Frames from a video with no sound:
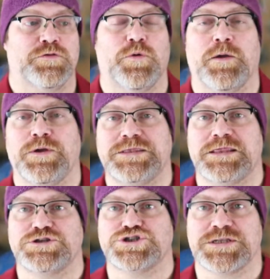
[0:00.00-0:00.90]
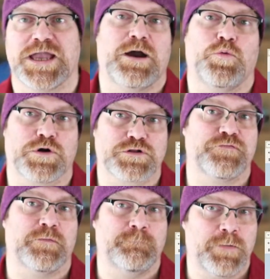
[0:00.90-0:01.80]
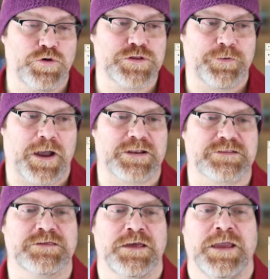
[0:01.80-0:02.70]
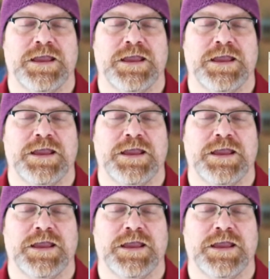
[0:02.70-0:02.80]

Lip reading: The way we did it just now works for most products.